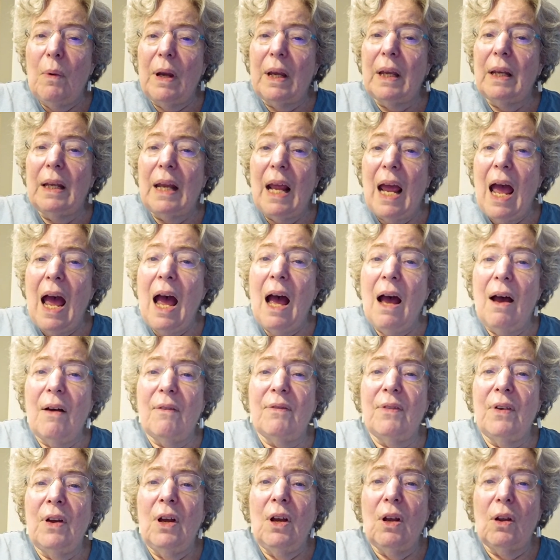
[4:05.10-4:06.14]
we can
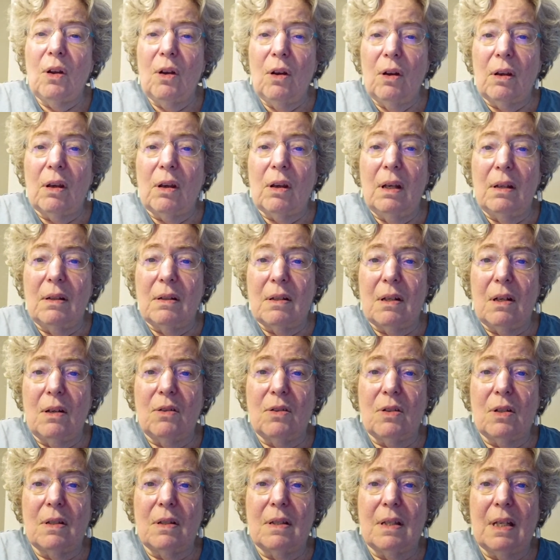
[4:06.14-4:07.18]
have good
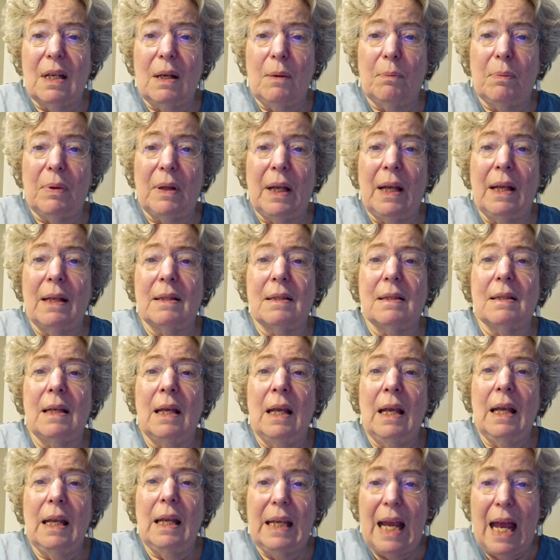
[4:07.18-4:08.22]
contingency plans
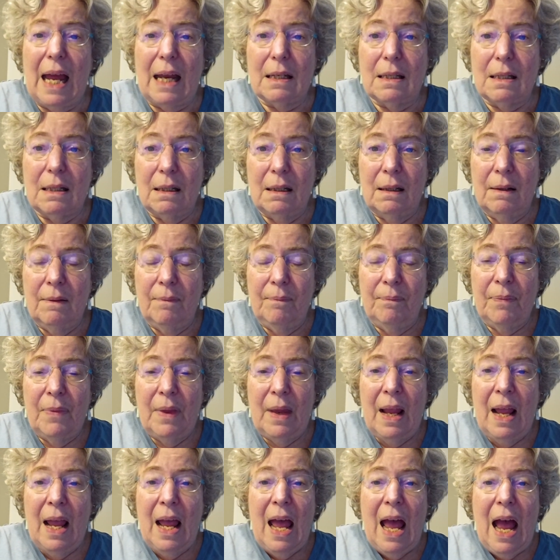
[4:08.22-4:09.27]
yet.
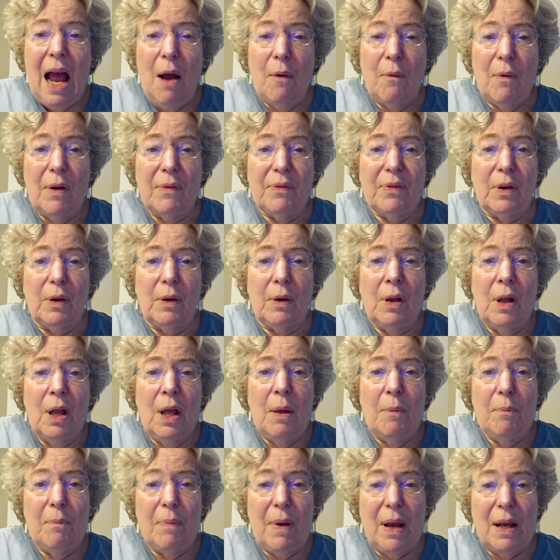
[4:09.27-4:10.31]
However,
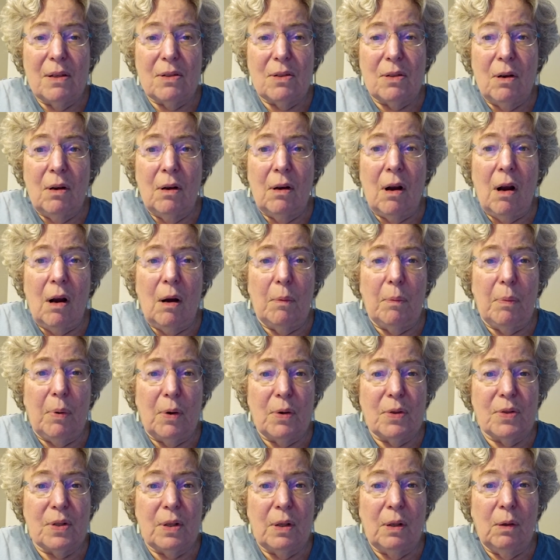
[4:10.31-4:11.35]
based on our
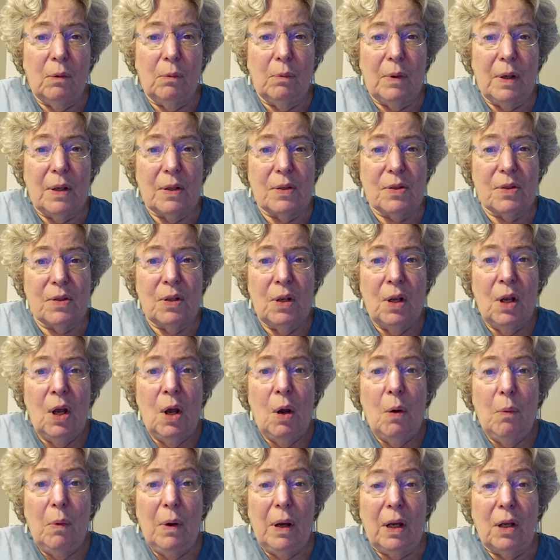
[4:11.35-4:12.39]
personal risks,
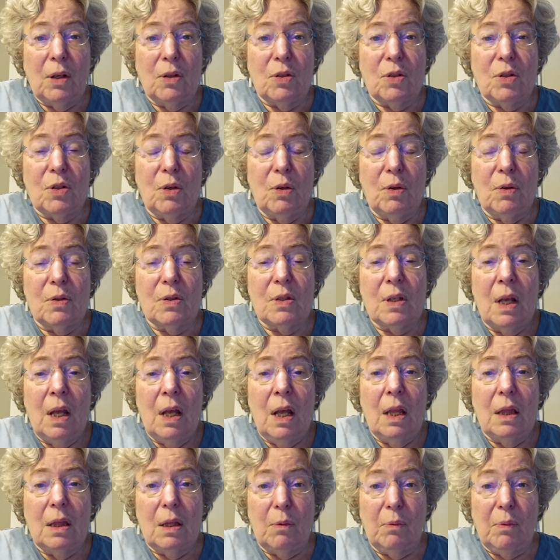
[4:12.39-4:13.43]
we can choose
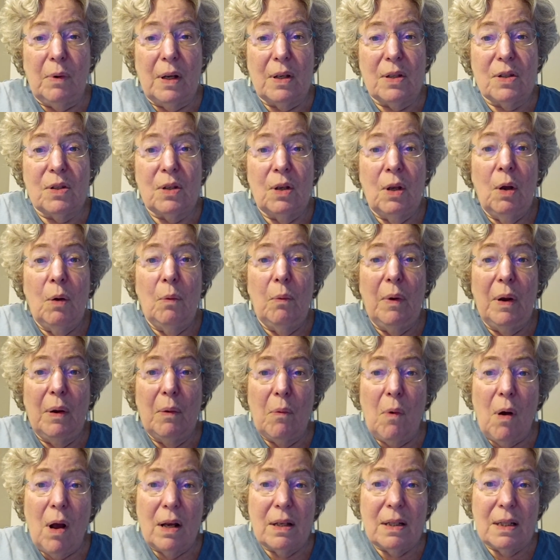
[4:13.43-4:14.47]
the risks we
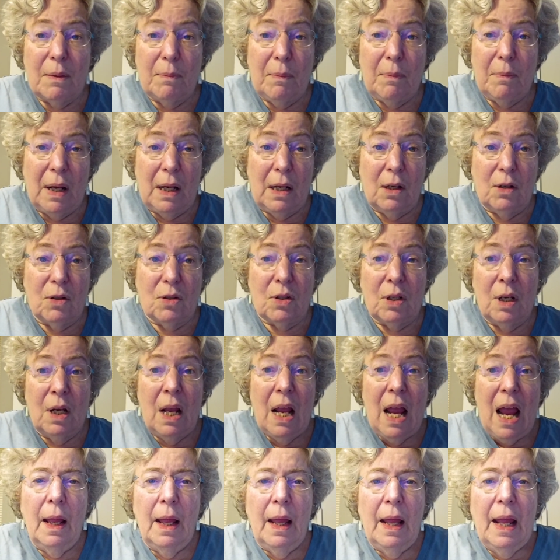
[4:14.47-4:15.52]
want to manage
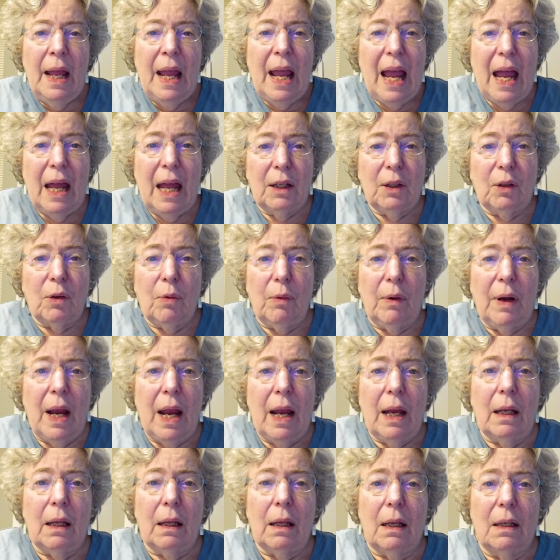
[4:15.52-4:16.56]
and
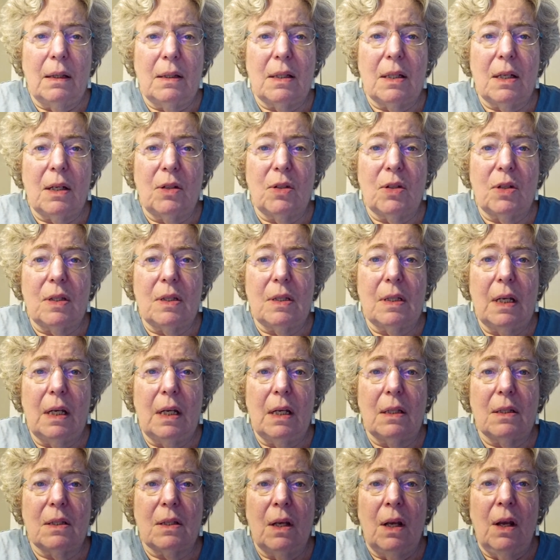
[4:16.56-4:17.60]
create
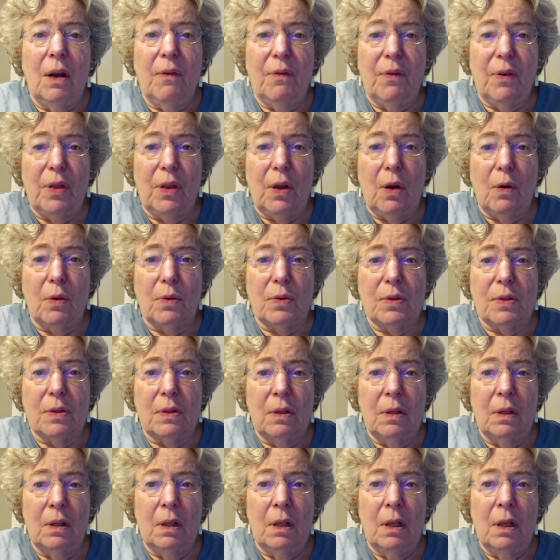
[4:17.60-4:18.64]
contingencies for
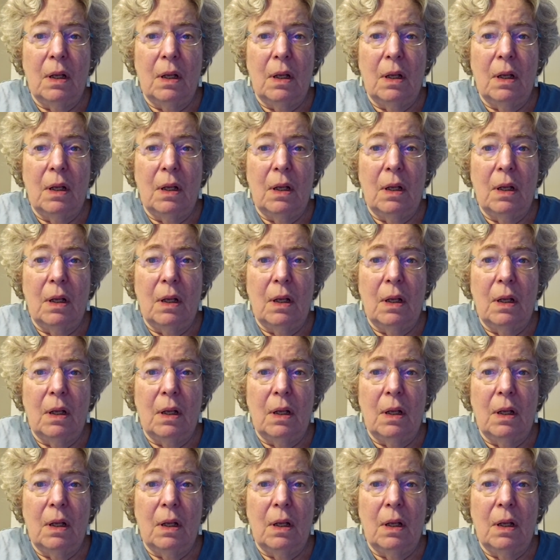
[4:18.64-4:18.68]
those.